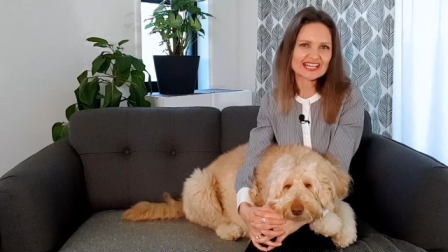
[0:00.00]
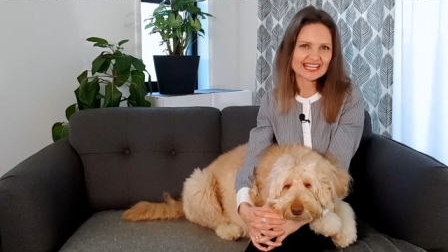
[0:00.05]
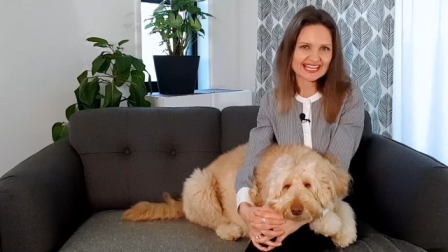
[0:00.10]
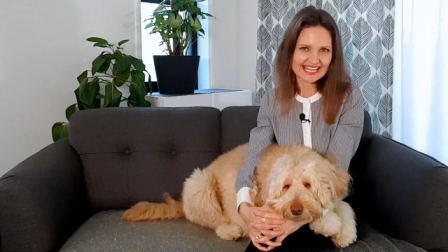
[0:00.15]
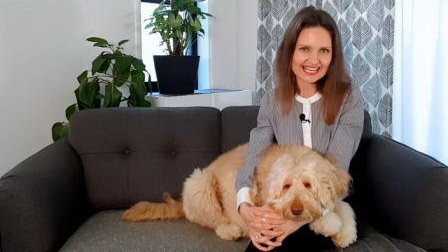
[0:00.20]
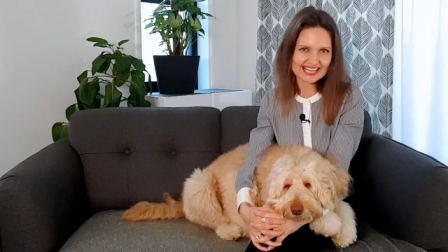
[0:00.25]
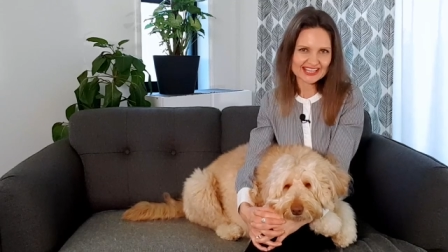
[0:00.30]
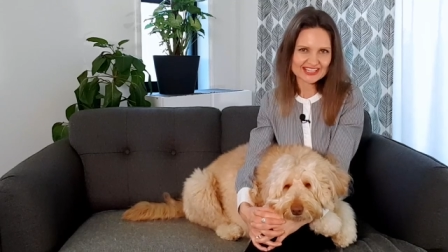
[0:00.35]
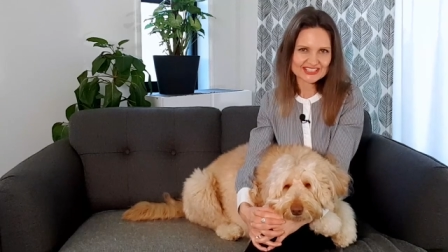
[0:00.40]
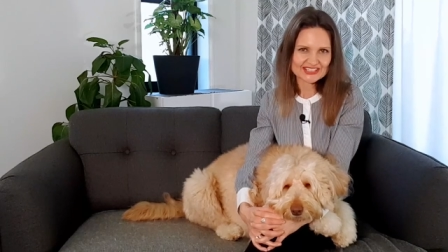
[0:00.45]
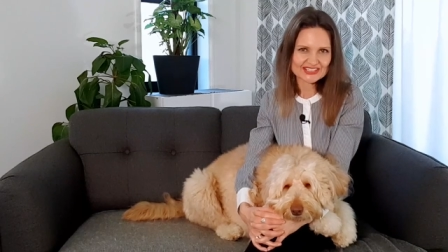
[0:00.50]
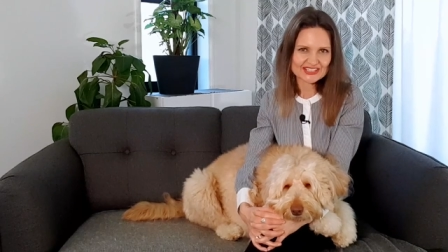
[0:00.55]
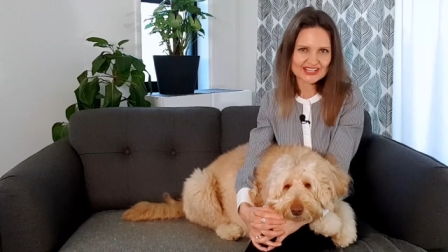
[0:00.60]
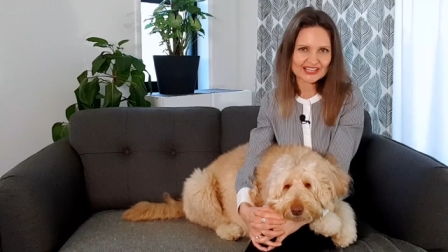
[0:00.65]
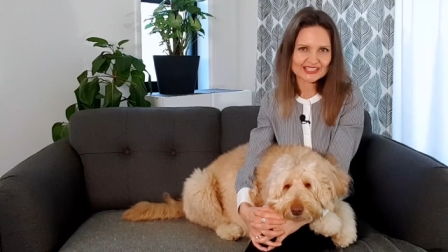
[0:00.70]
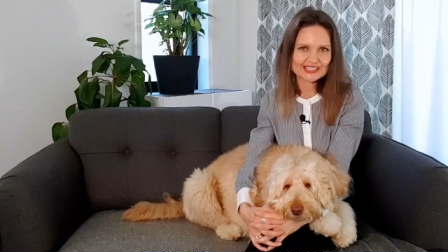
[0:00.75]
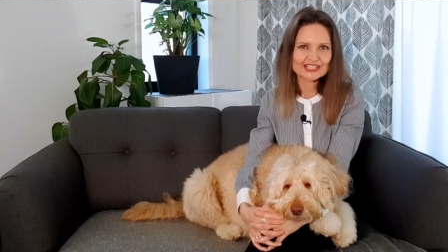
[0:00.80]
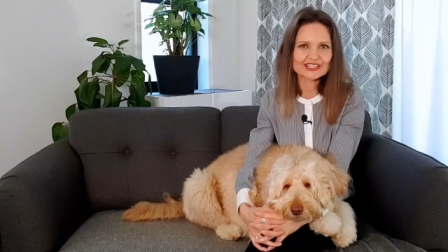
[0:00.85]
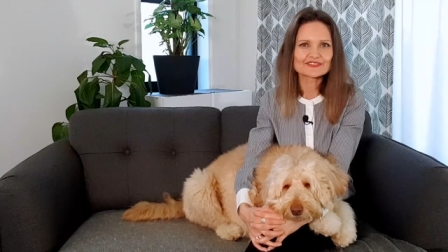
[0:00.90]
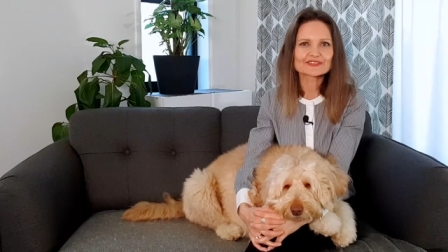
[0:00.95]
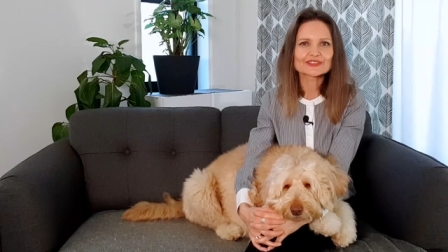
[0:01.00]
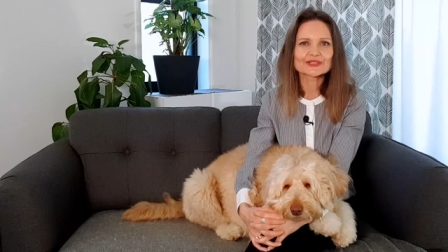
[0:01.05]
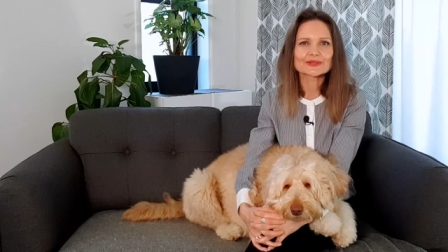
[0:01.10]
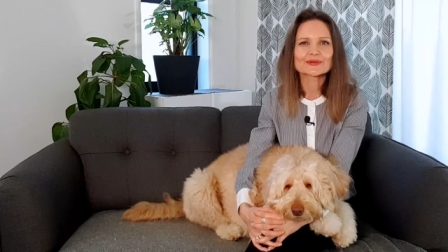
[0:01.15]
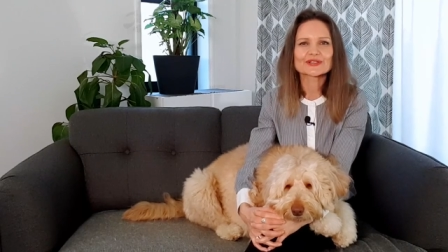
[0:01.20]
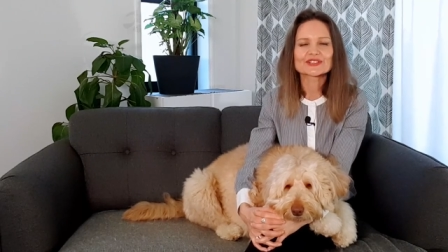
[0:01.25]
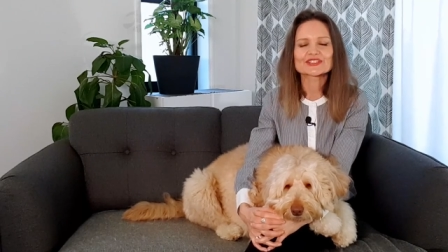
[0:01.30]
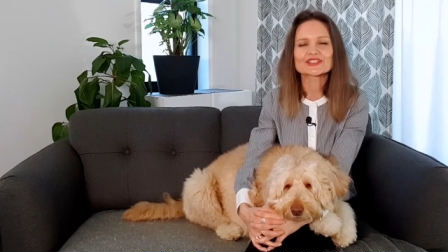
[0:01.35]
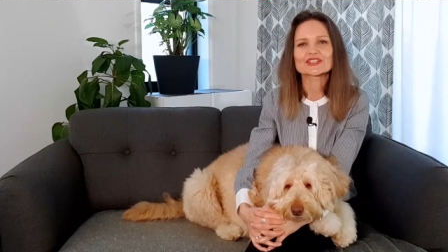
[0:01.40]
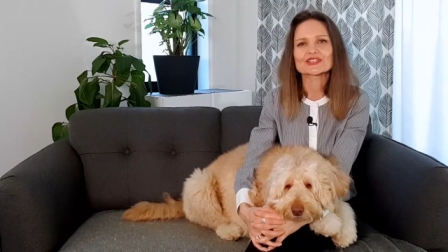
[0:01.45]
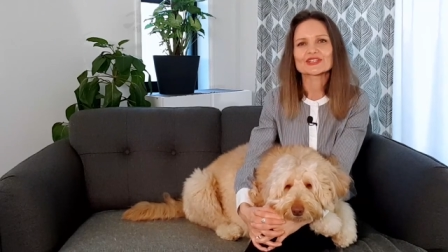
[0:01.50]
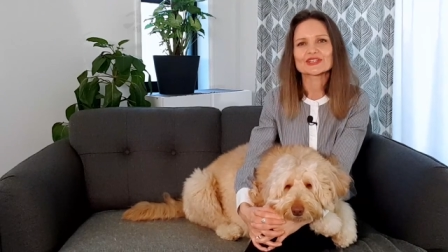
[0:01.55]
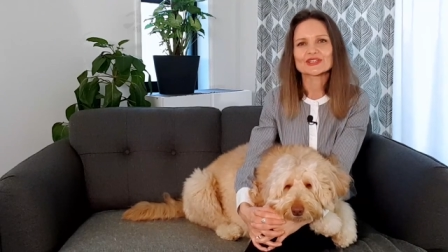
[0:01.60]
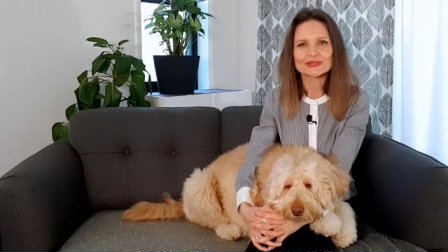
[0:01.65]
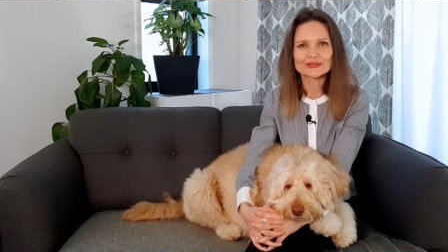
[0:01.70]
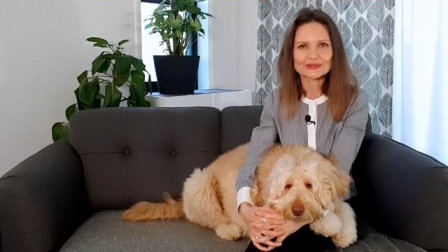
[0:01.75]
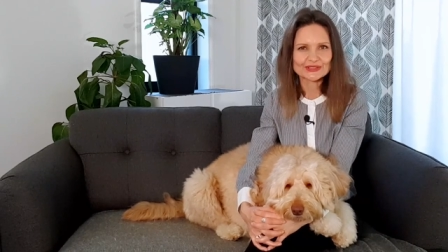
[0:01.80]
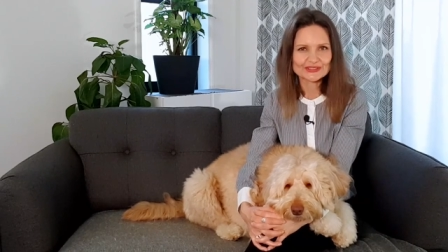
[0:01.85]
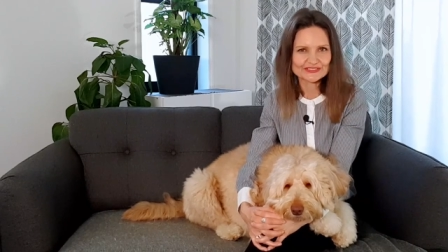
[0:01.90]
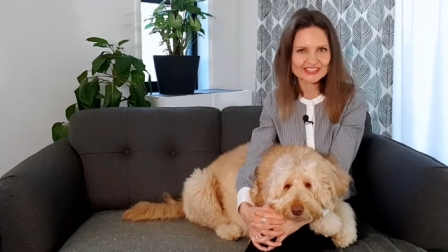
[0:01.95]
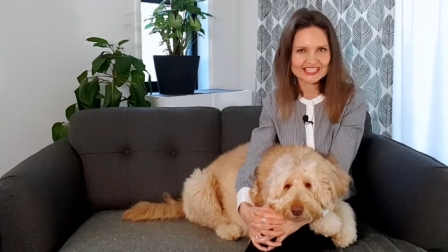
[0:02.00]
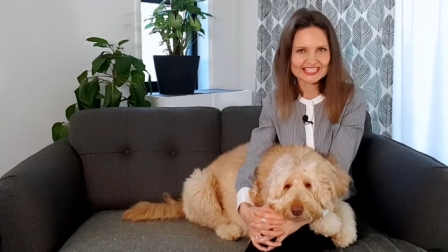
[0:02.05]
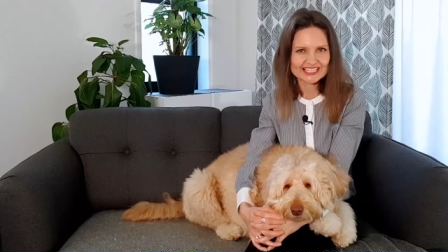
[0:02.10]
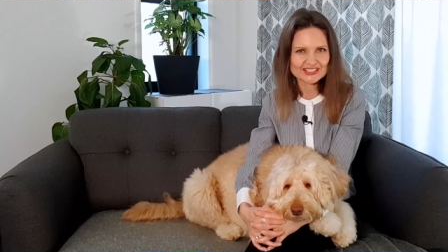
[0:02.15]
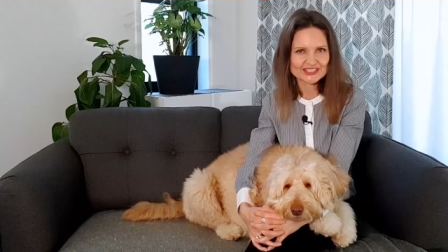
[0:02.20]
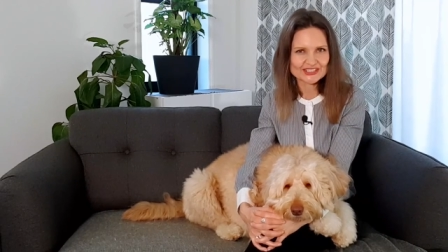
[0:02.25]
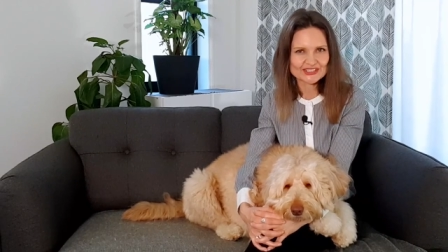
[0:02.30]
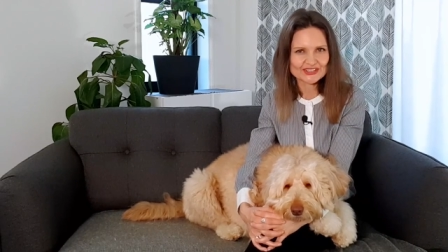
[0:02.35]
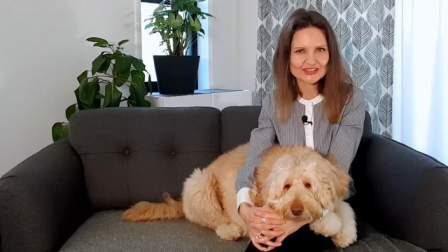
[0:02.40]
a hairstyle influences the look of these